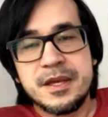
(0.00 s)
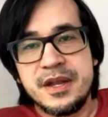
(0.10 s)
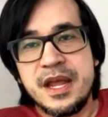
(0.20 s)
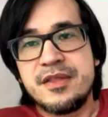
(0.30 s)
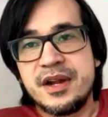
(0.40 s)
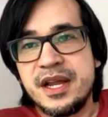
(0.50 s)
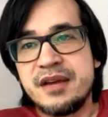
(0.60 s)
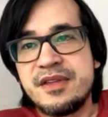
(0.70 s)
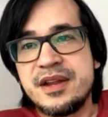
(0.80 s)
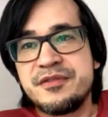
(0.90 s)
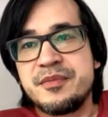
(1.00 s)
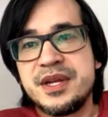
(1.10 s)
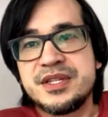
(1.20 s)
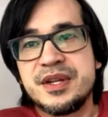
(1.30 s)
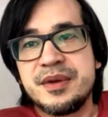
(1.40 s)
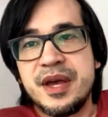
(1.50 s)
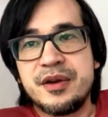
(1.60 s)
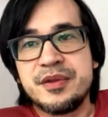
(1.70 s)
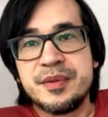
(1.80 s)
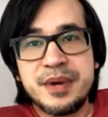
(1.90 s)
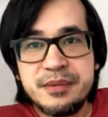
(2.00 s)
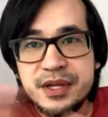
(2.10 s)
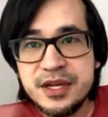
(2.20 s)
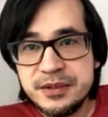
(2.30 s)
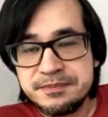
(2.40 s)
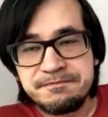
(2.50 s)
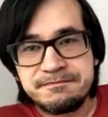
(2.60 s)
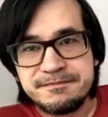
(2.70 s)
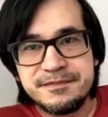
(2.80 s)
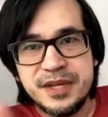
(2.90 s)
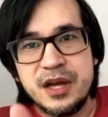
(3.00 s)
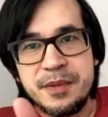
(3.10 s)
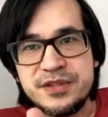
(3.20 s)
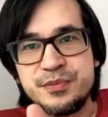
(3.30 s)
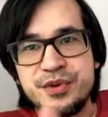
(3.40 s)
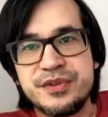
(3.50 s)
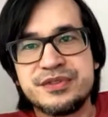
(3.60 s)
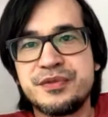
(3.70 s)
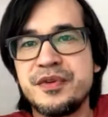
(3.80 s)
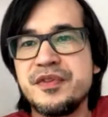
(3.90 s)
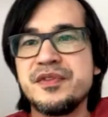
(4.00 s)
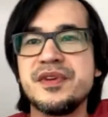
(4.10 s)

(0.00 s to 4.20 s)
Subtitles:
now that I have that information out in the public, I'll make some more of those overview